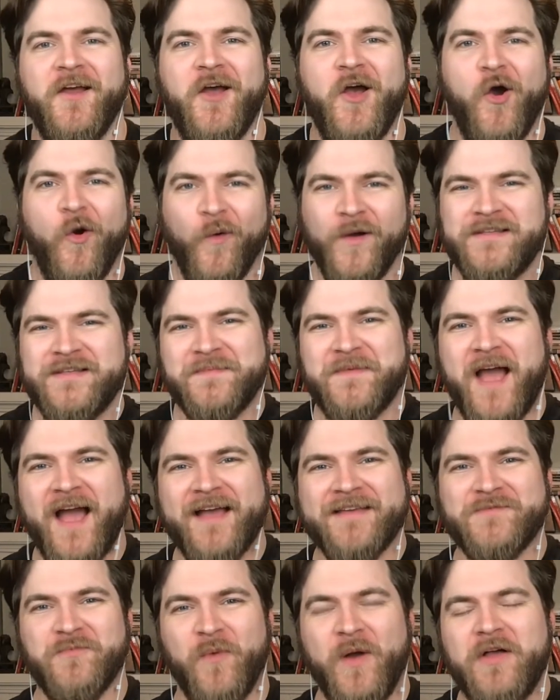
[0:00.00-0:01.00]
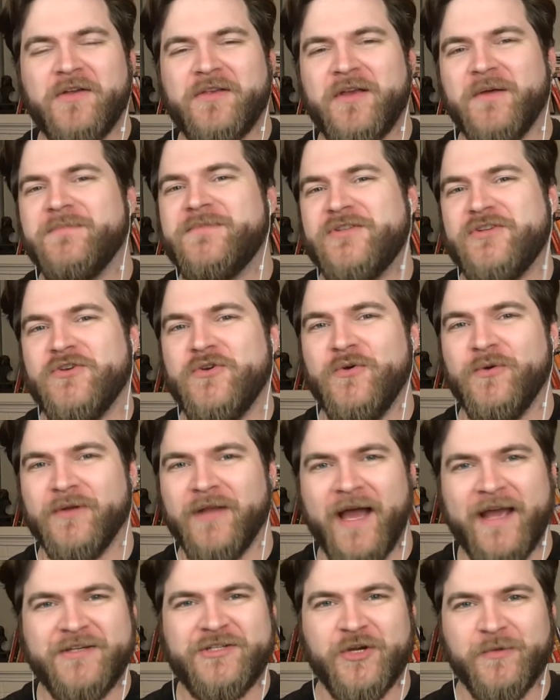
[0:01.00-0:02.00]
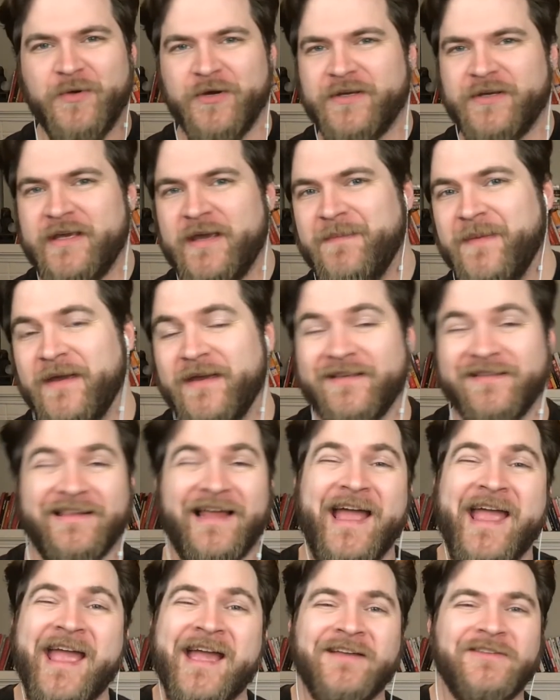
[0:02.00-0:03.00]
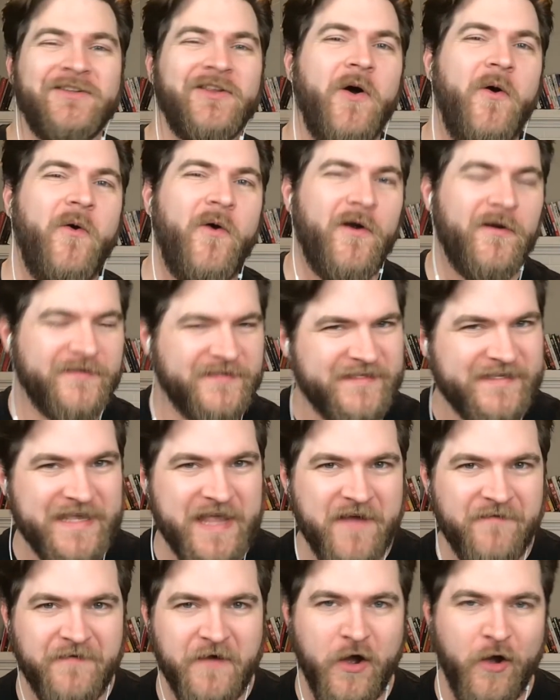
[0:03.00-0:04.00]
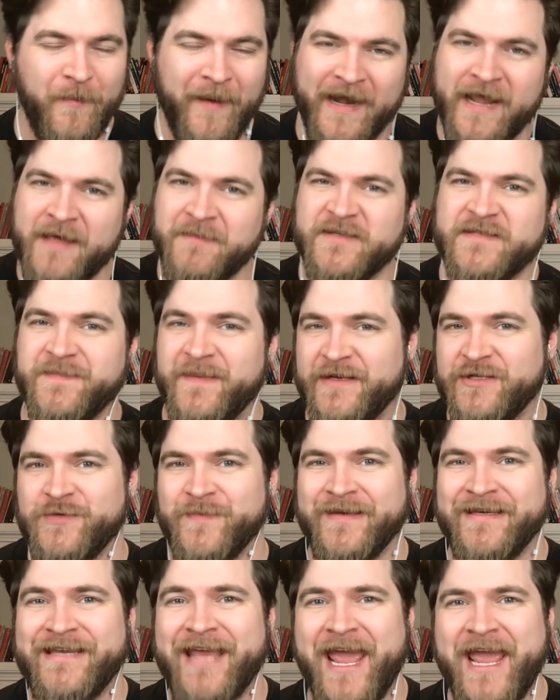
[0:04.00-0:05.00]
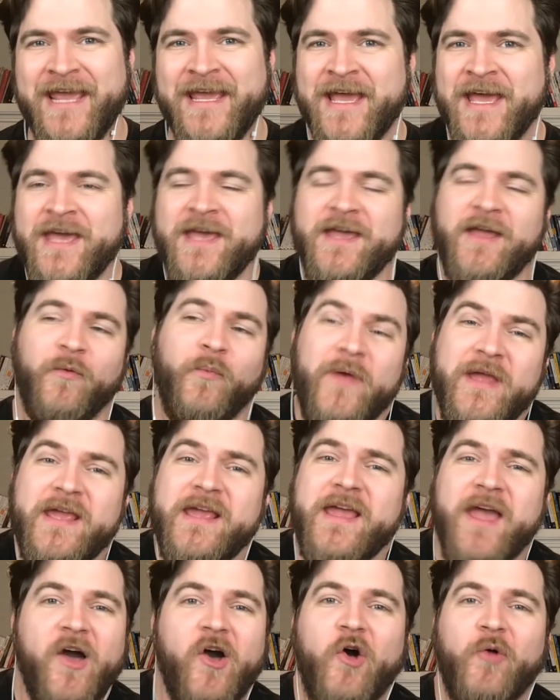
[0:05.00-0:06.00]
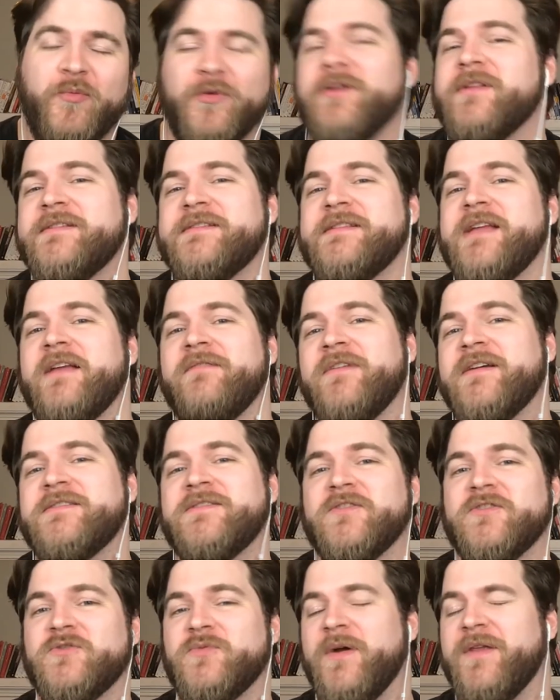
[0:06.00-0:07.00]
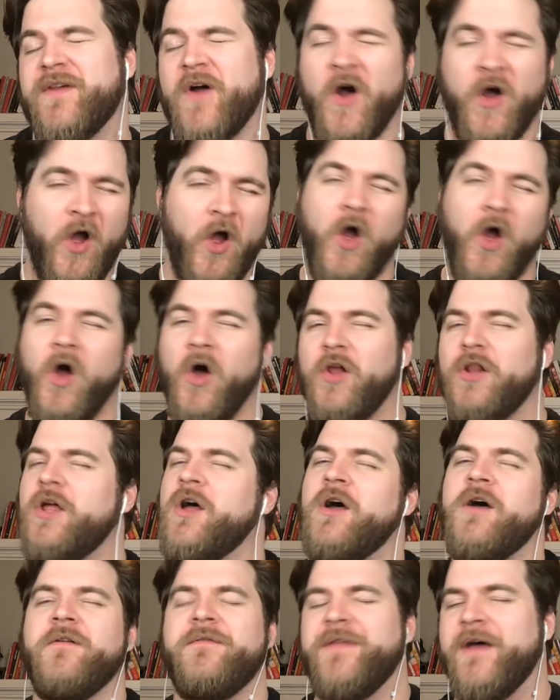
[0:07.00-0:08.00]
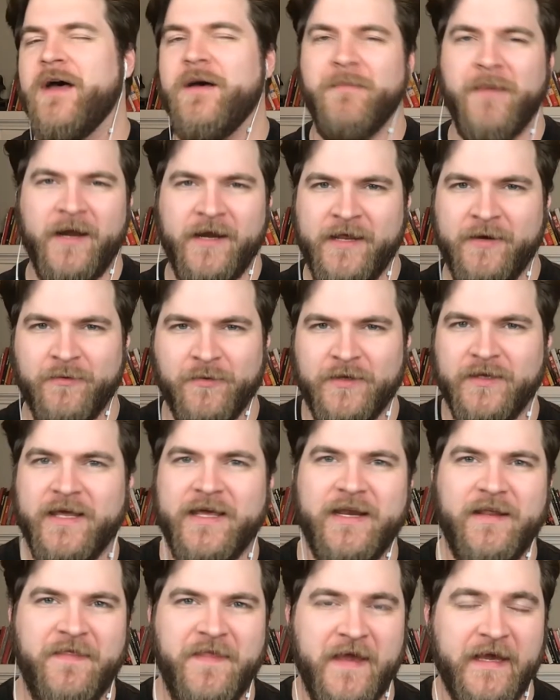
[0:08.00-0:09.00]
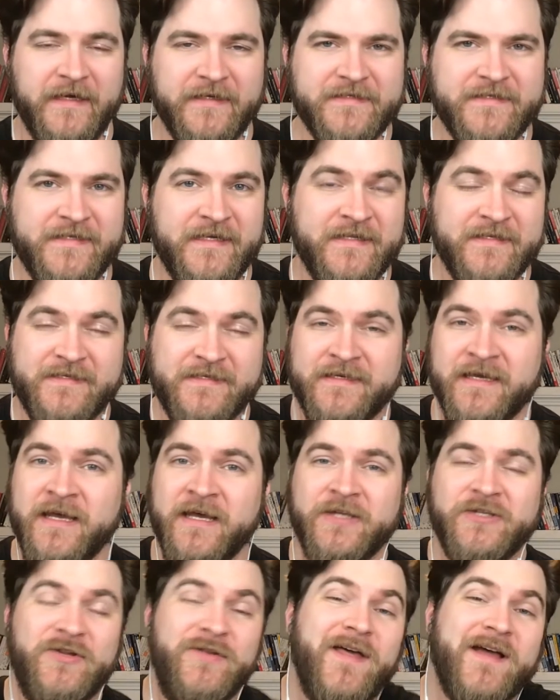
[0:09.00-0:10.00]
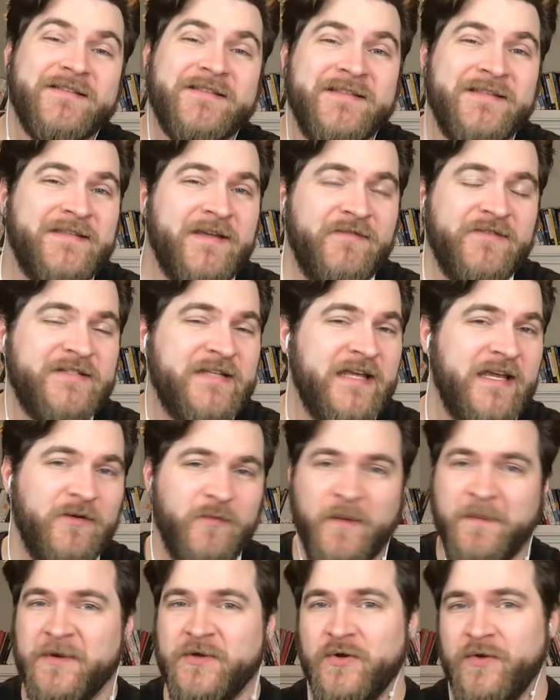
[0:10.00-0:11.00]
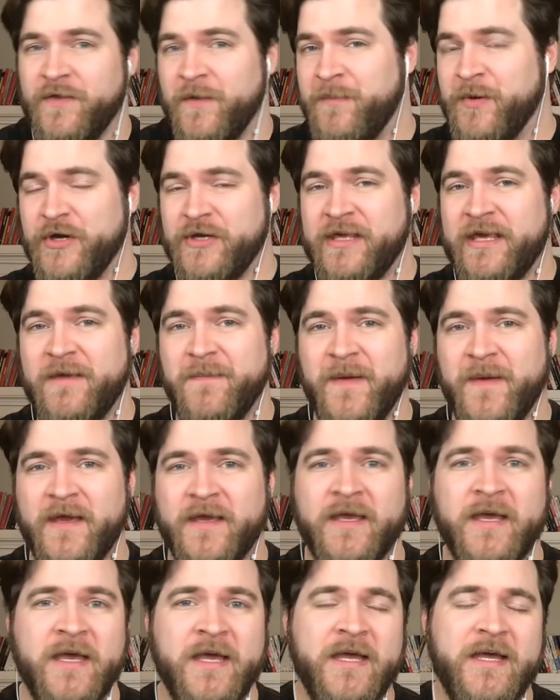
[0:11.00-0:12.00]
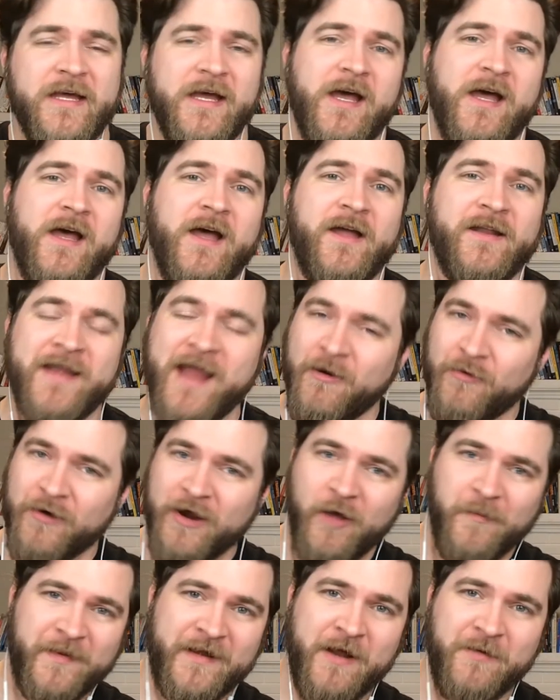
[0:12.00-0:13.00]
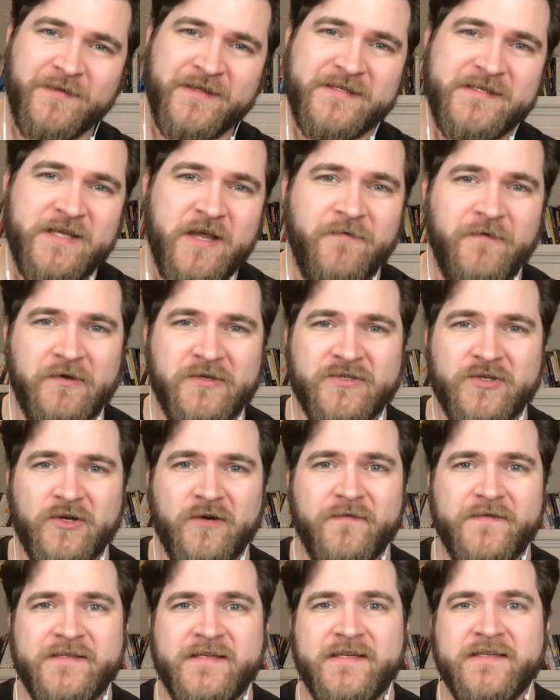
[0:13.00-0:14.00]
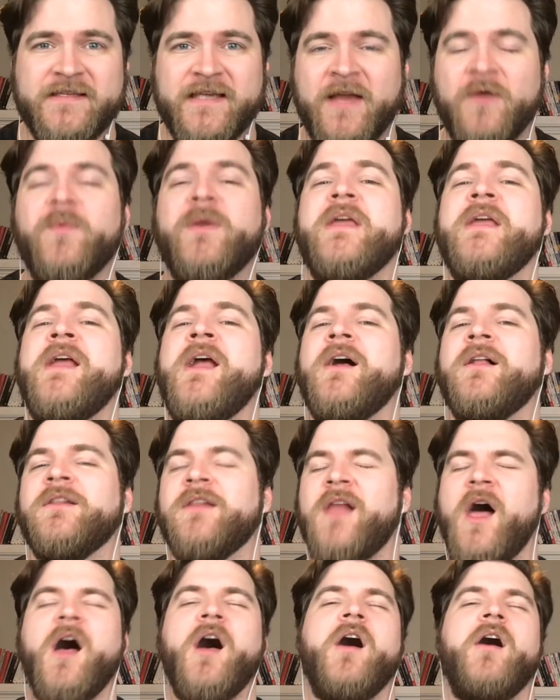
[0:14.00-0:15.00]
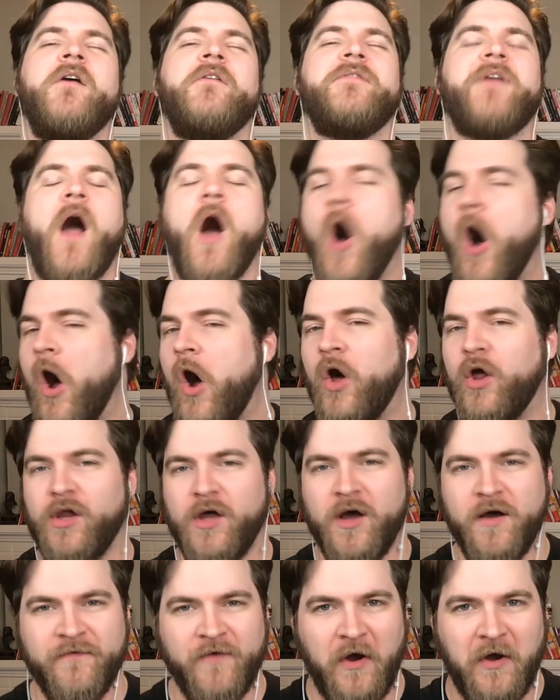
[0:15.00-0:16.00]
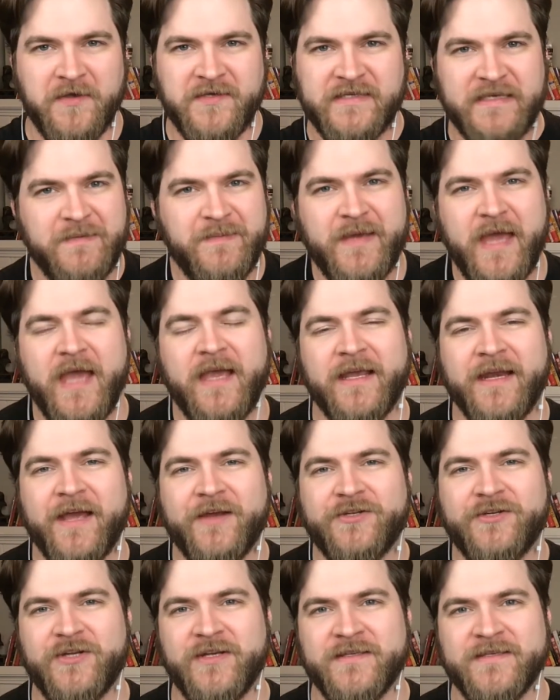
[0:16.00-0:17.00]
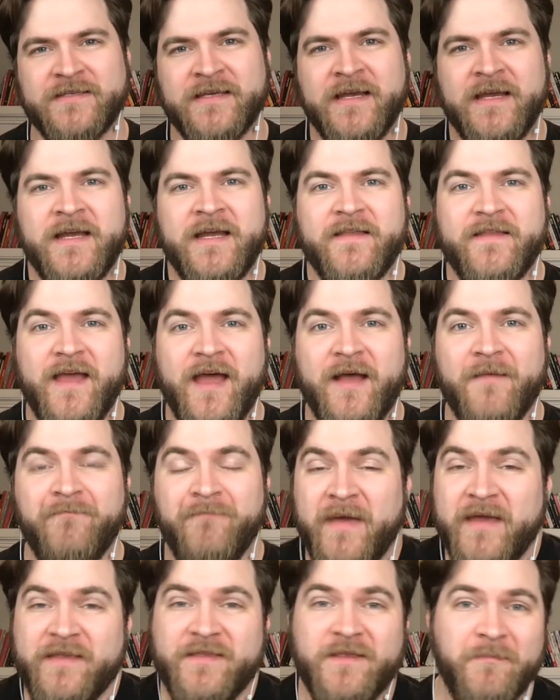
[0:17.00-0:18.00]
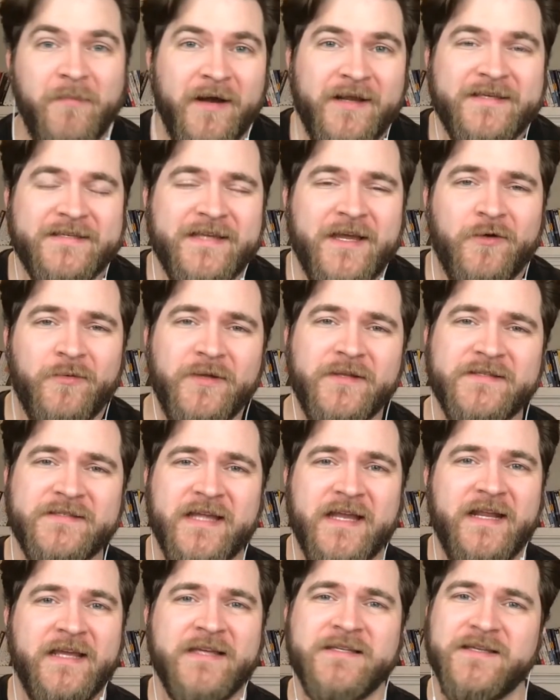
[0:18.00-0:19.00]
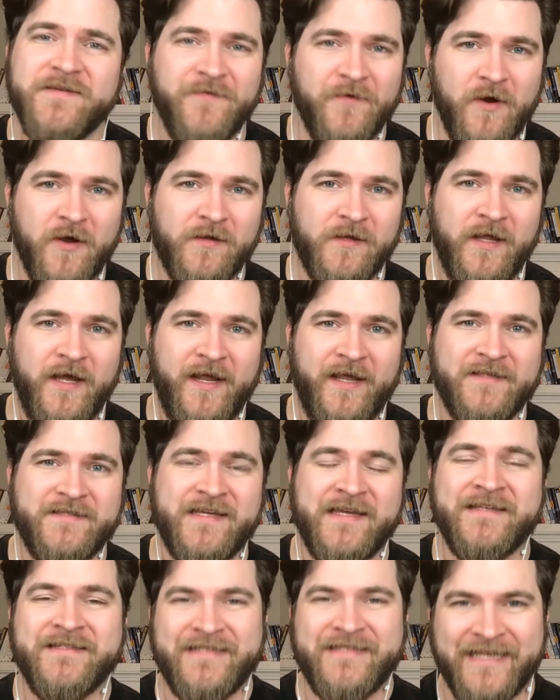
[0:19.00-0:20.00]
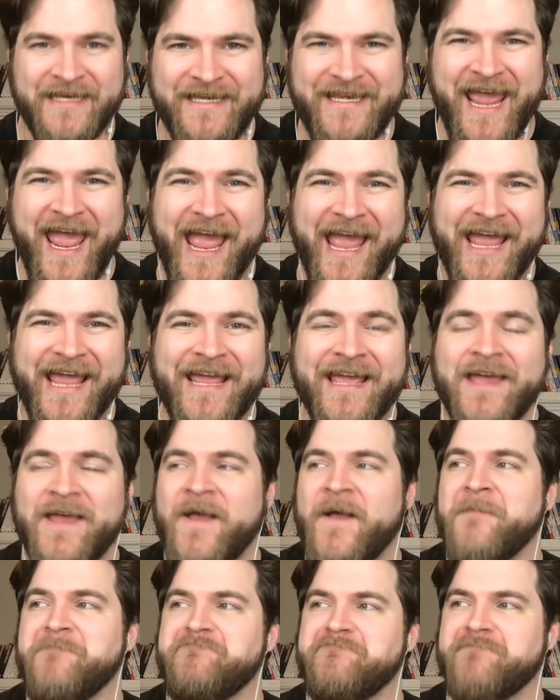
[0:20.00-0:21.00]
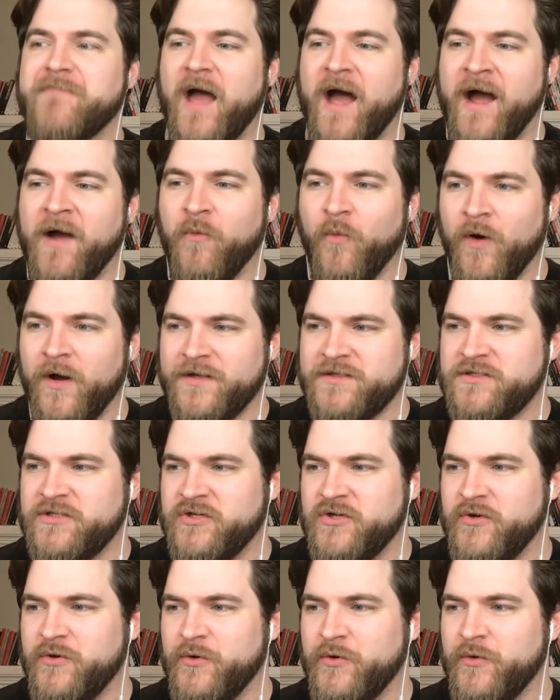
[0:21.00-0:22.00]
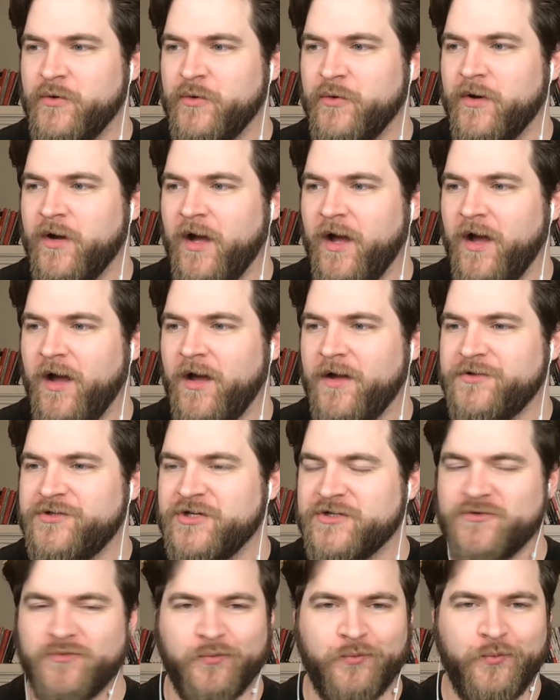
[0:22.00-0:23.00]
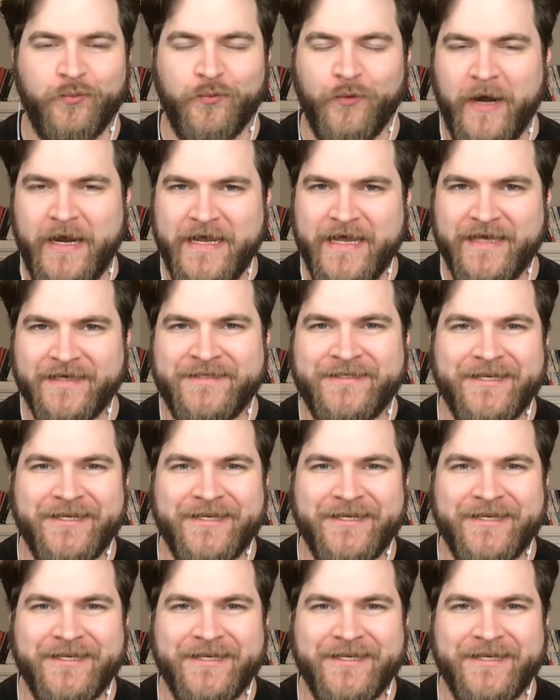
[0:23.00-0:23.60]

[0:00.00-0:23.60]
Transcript: What's up, guys? Welcome to Lionshare Bookkeeping Landlord CFO. My name is Benjamin Day, and we help real estate investors with all of the money related things. Since 2017, we've been doing the bookkeeping. Uh, now we're helping out with the CFO services, and we love all of our CPA connections that make the money side of real estate easy for our clients. And today, I want to uh, just rant